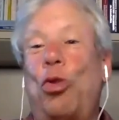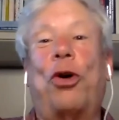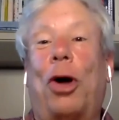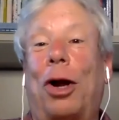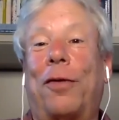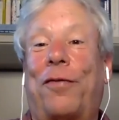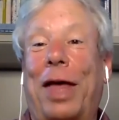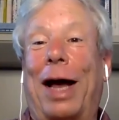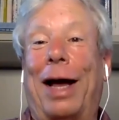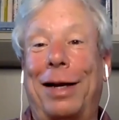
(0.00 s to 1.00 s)
thought of
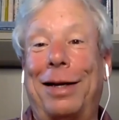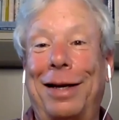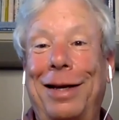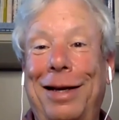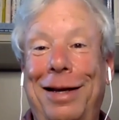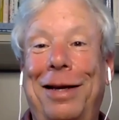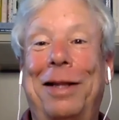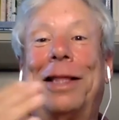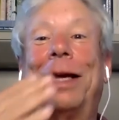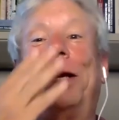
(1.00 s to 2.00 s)
that?
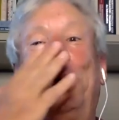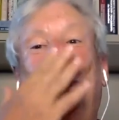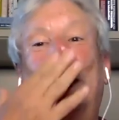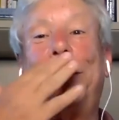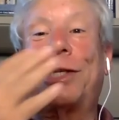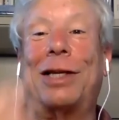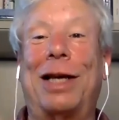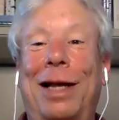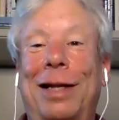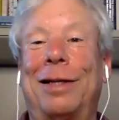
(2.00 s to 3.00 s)
That you would
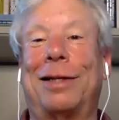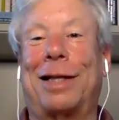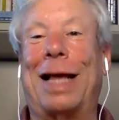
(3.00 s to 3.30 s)
send